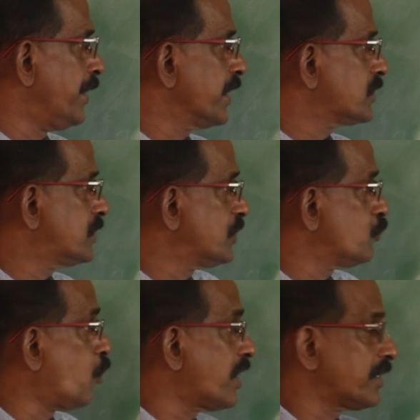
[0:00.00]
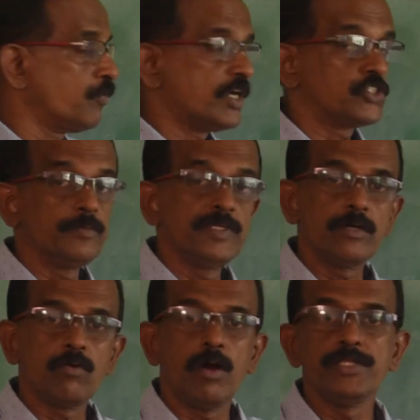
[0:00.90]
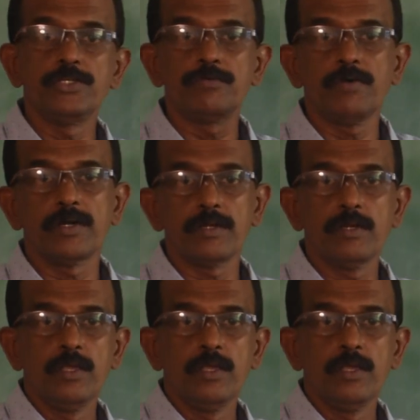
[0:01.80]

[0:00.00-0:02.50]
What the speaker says: next is water. What should be the quality of water?